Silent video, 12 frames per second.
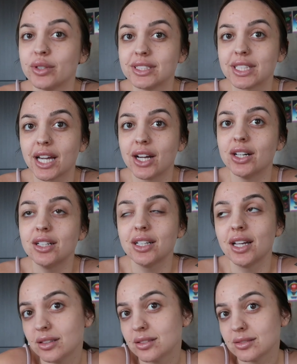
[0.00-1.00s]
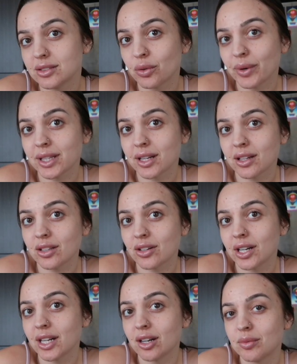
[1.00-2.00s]
ponytail and mm. the way that I look
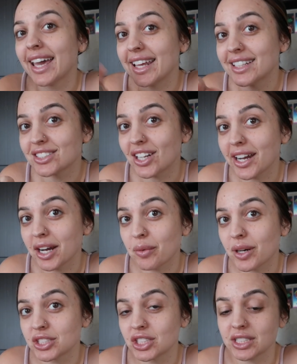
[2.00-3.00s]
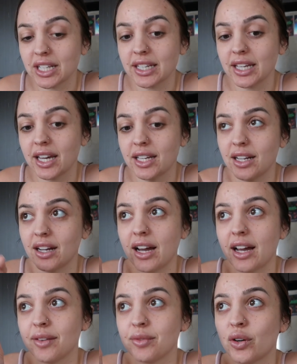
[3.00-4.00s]
right now. It is not hair washing day yet.
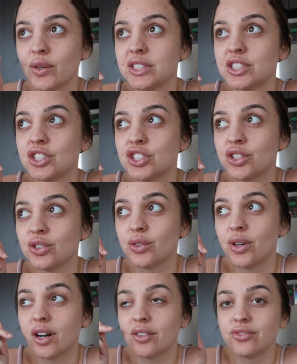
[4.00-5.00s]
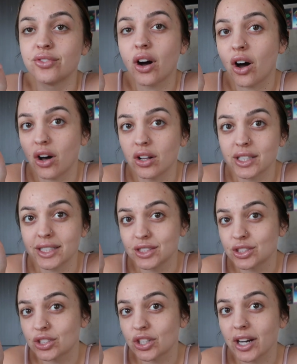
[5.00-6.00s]
I'm going to do a fall
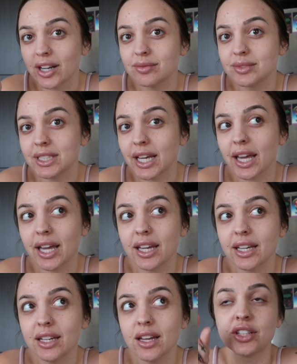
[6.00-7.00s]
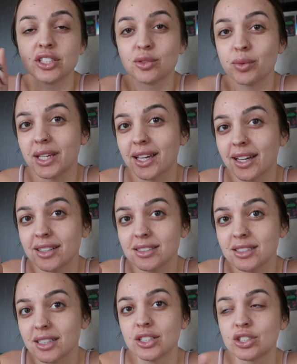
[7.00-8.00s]
Instagram day this
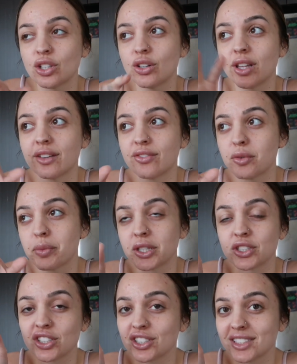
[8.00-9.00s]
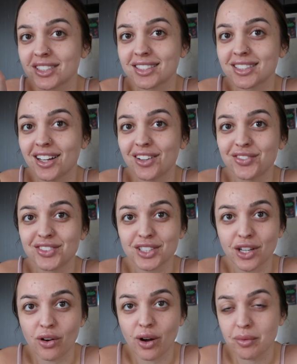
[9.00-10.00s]
weekend. So like for pictures and stuff.
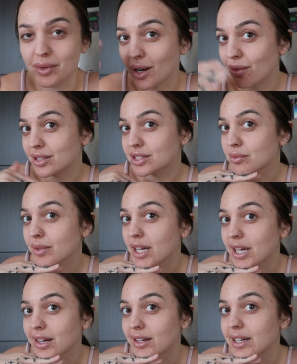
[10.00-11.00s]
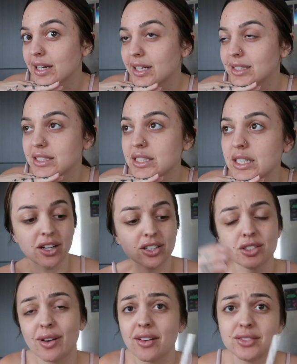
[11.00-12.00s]
So I'm not washing my hair yet. I
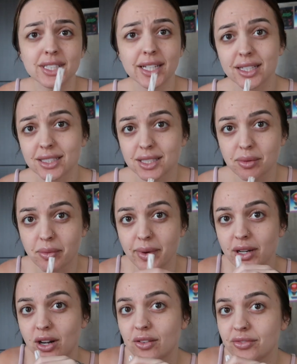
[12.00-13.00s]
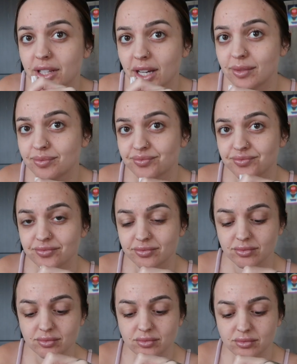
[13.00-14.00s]
also haven't taken a sip of my coffee yet.
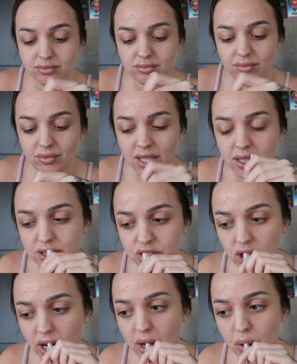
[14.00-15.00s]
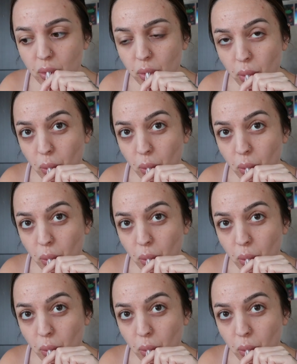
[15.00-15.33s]
Let's try.